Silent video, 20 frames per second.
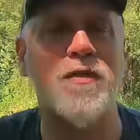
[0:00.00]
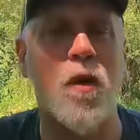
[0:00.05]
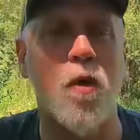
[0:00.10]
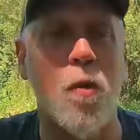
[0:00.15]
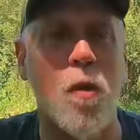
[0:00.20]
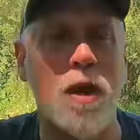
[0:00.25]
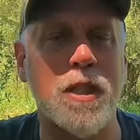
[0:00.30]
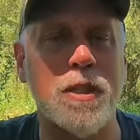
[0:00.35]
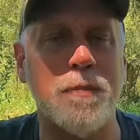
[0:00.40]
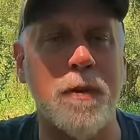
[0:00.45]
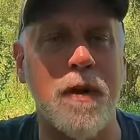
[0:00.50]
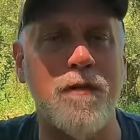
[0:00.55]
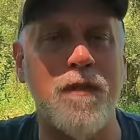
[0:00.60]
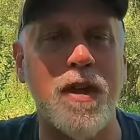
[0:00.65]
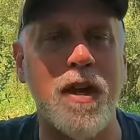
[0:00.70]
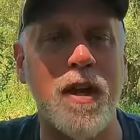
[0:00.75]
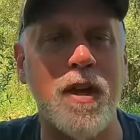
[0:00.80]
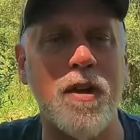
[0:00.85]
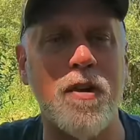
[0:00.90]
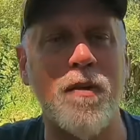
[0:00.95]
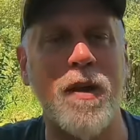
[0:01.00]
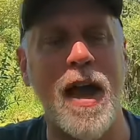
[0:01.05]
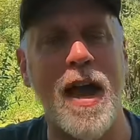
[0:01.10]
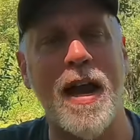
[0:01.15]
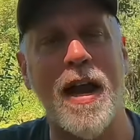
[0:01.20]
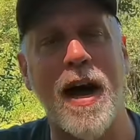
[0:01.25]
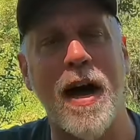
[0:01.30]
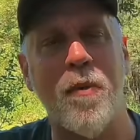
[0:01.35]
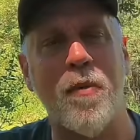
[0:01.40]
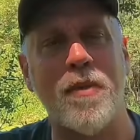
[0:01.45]
for watching my video,
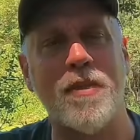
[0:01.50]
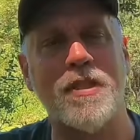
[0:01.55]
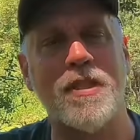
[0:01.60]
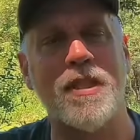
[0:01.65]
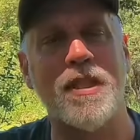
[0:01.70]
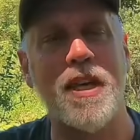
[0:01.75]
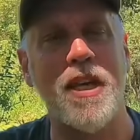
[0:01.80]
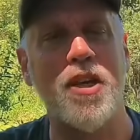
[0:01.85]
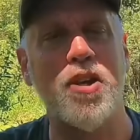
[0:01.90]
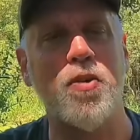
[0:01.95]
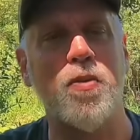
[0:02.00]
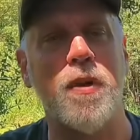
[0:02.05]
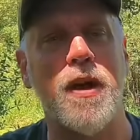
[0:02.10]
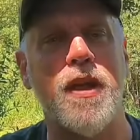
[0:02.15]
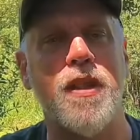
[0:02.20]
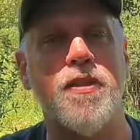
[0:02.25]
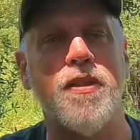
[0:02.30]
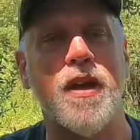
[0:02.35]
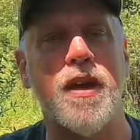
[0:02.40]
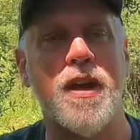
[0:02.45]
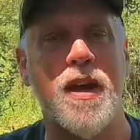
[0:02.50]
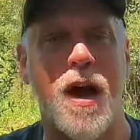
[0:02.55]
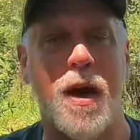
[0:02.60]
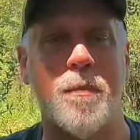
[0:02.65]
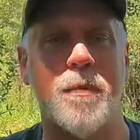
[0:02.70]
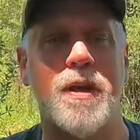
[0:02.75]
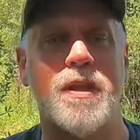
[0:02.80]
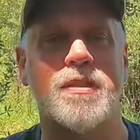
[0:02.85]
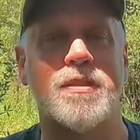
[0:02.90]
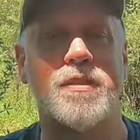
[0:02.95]
and I will see you in the
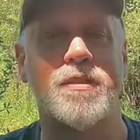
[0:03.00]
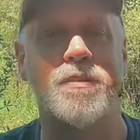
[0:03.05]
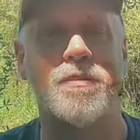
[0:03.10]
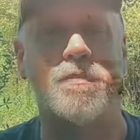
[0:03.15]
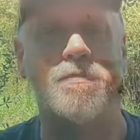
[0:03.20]
comments.